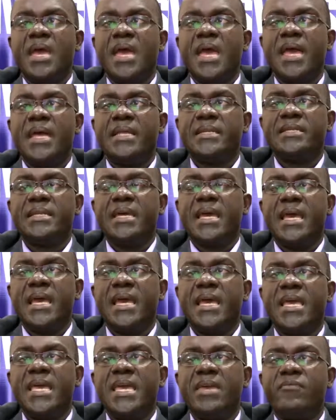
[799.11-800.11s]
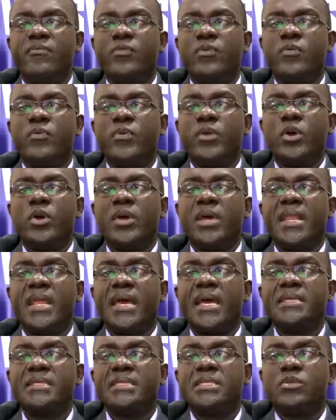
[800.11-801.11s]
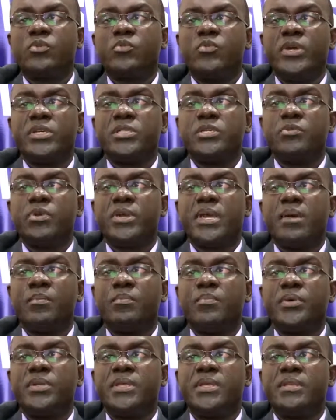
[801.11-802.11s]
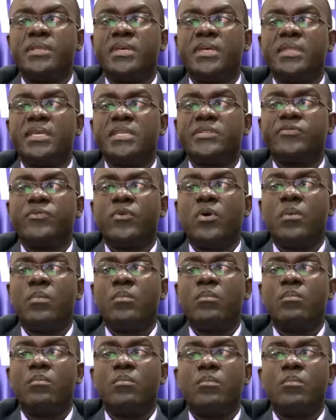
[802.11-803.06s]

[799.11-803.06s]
And if we reorganize this equation, we can put it in this form.